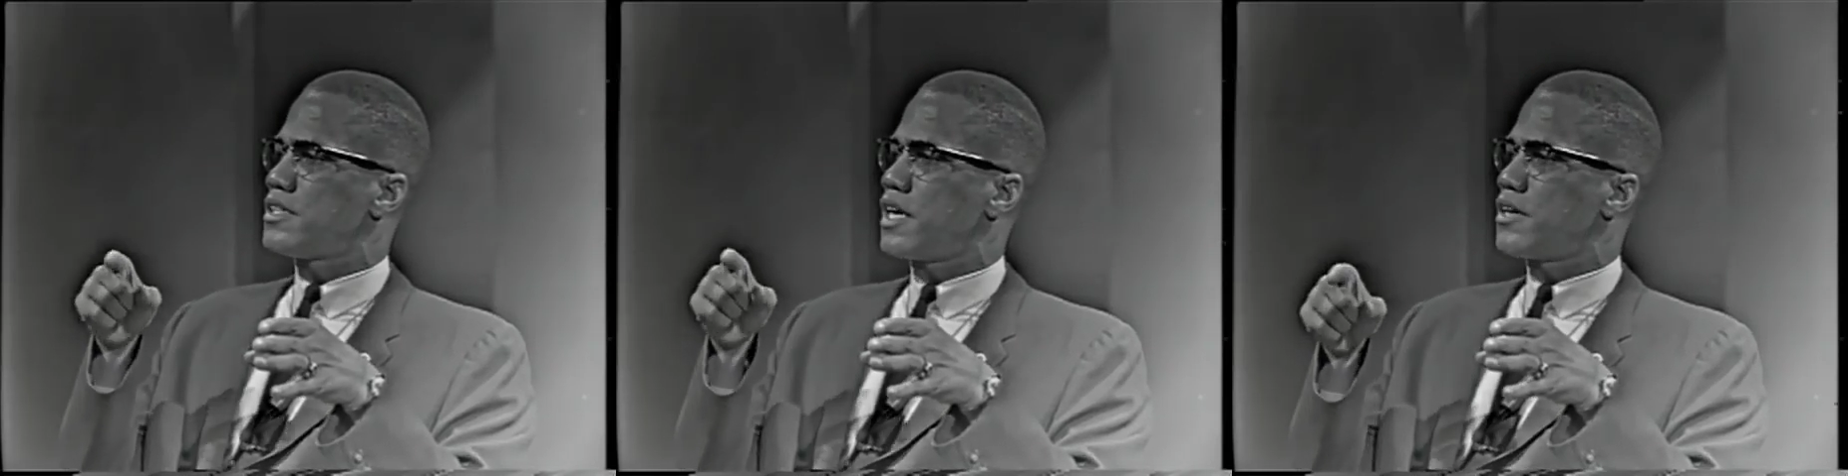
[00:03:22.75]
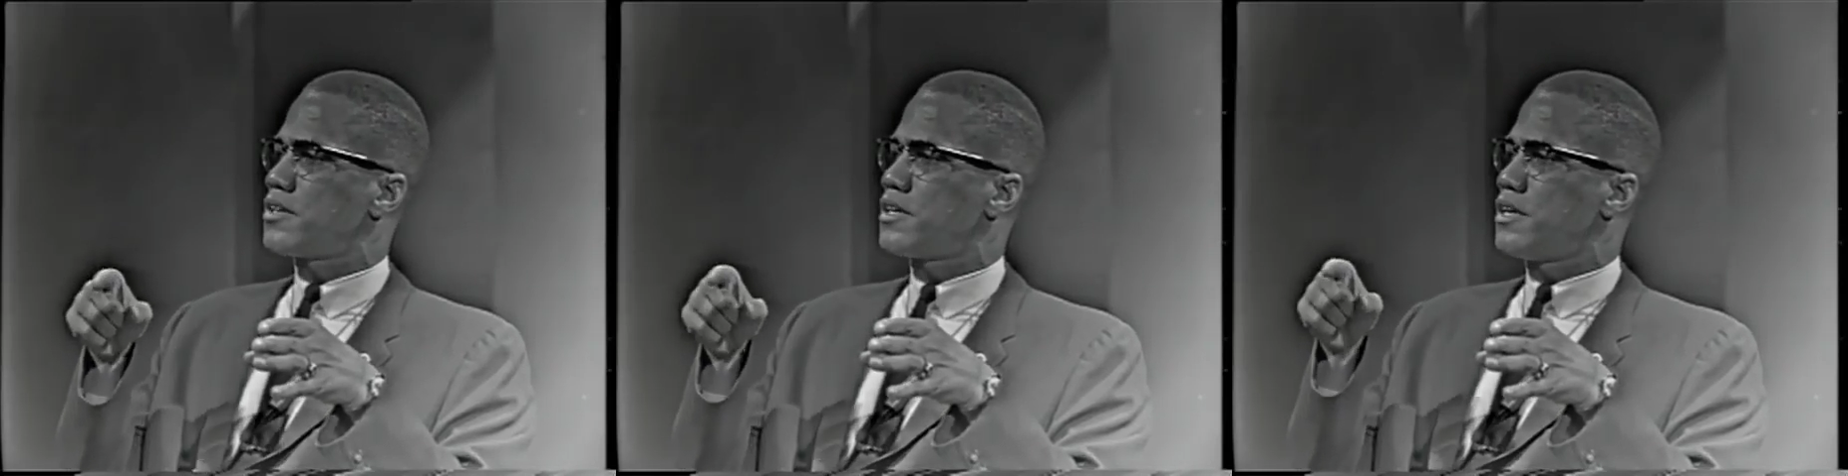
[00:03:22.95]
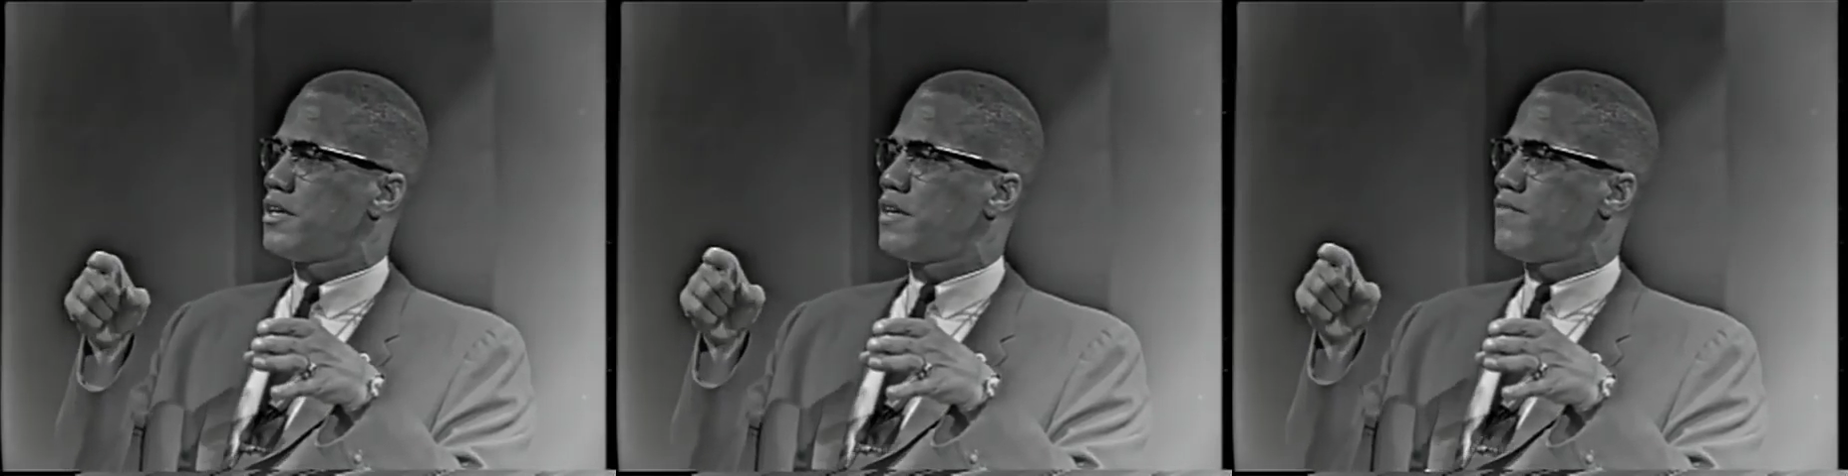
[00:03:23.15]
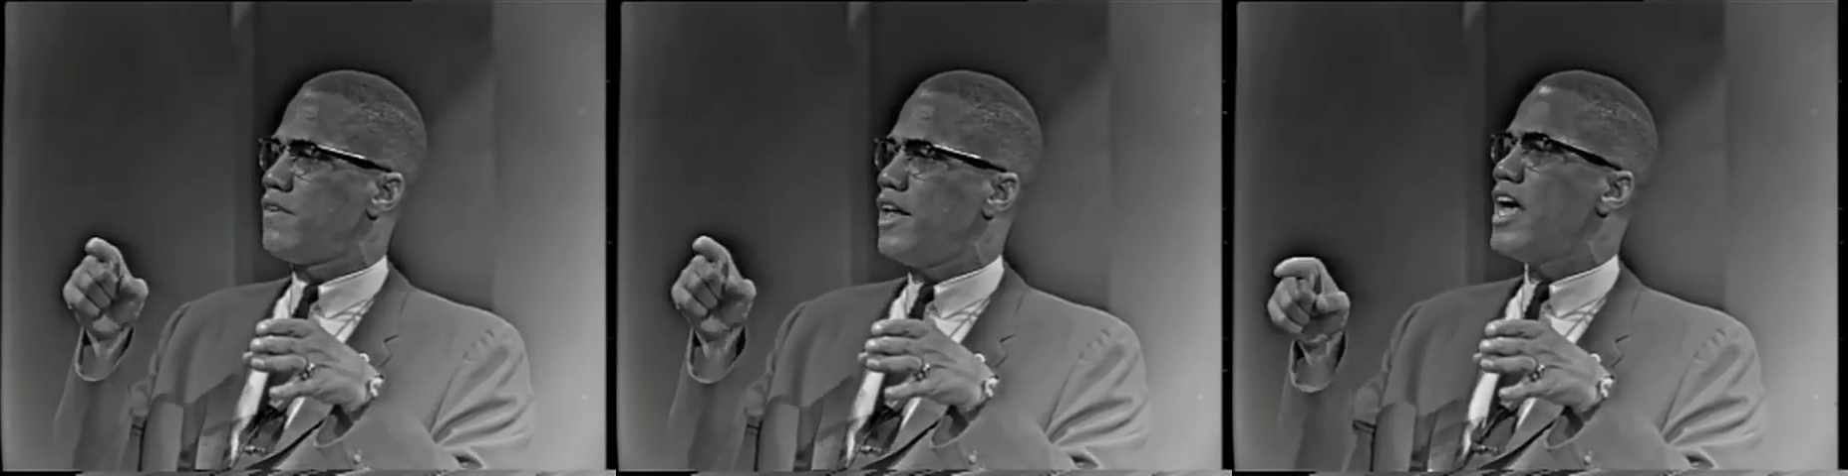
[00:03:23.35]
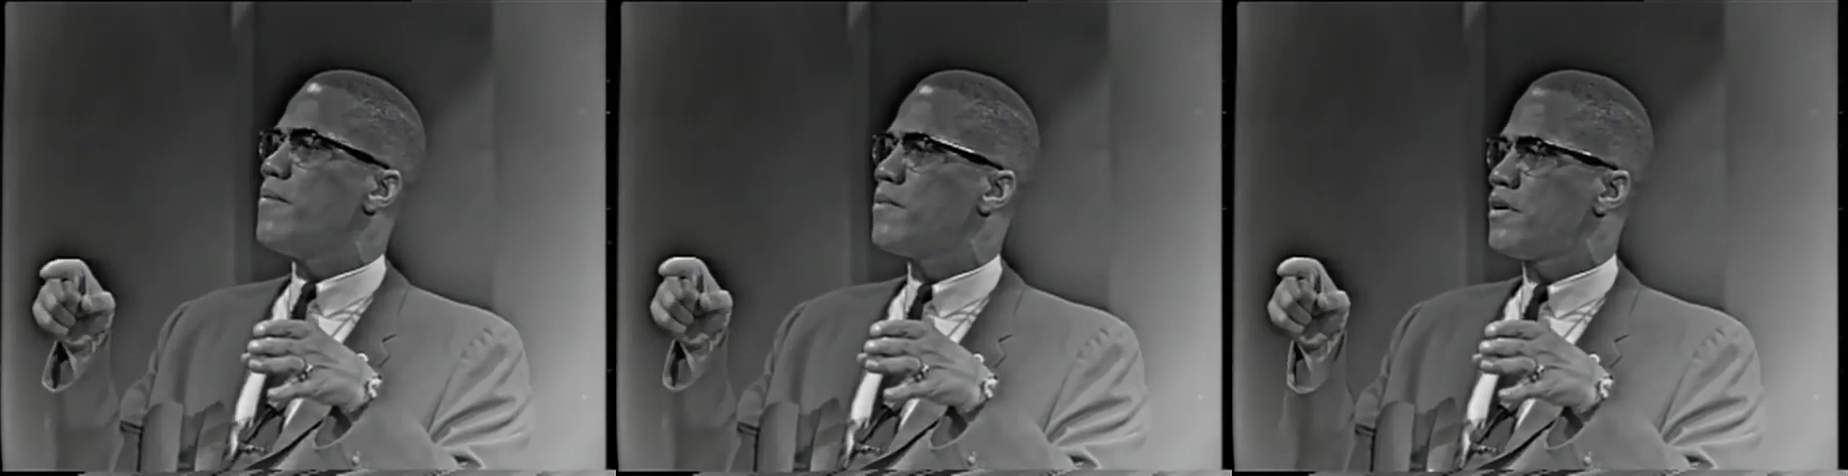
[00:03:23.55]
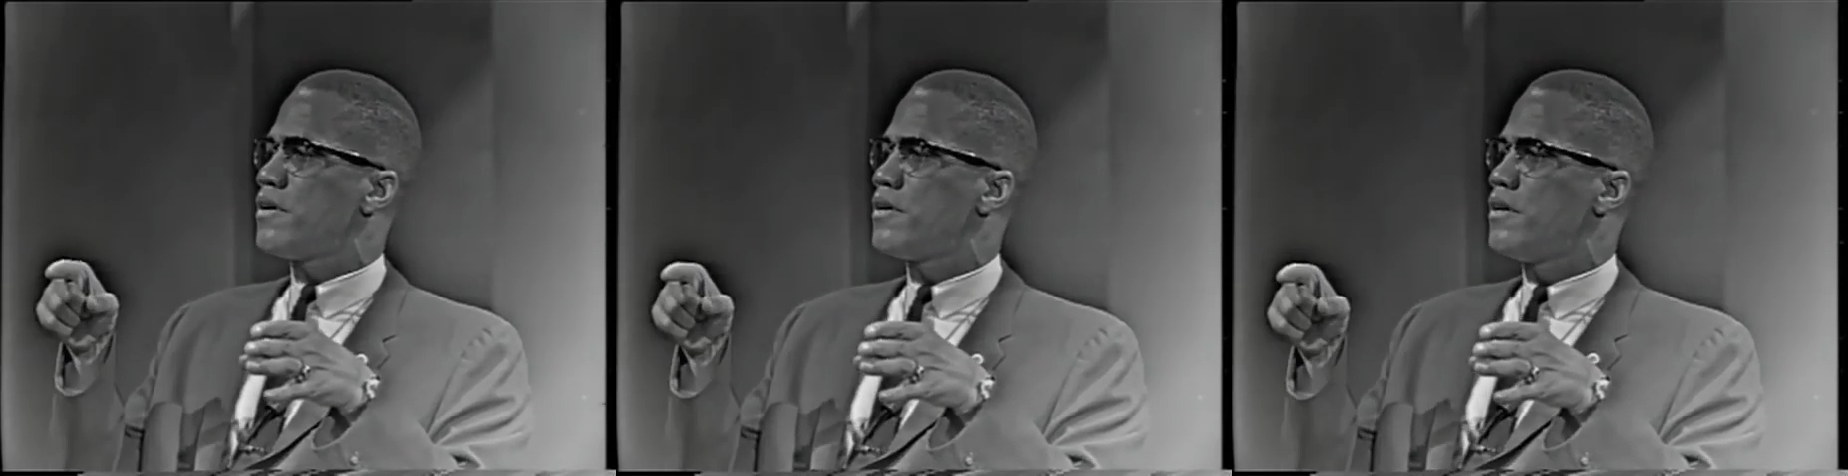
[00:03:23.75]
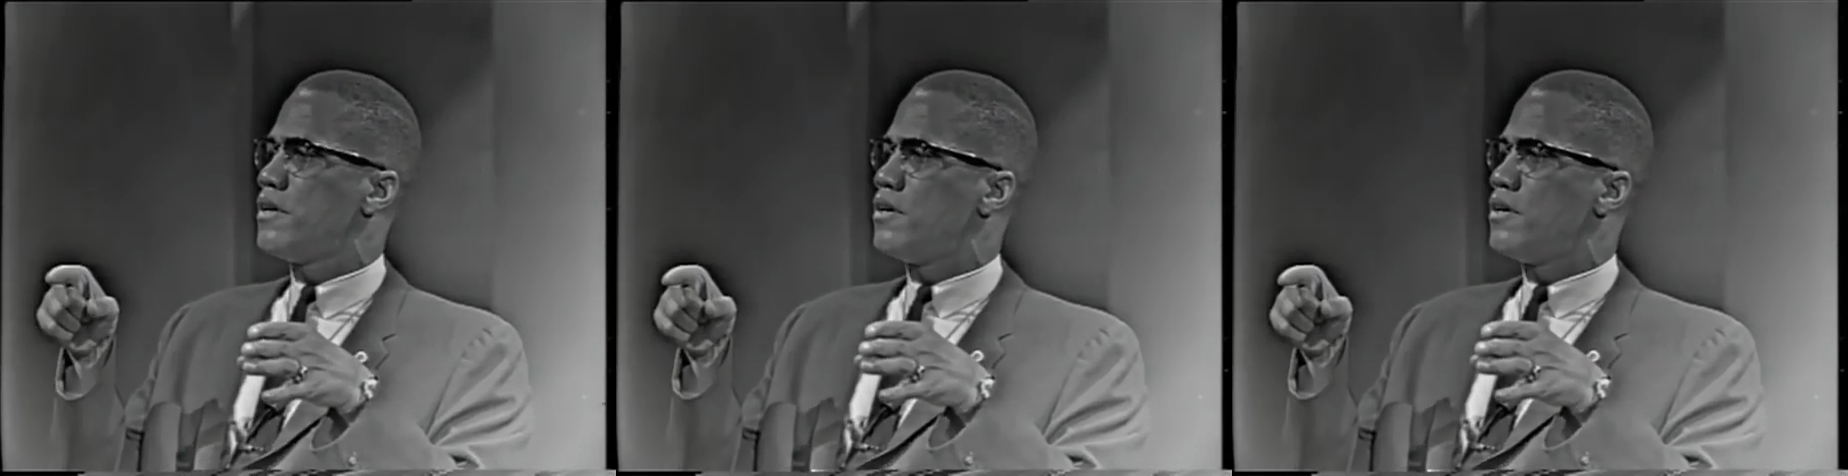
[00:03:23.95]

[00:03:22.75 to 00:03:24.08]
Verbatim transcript: Secretary of Labor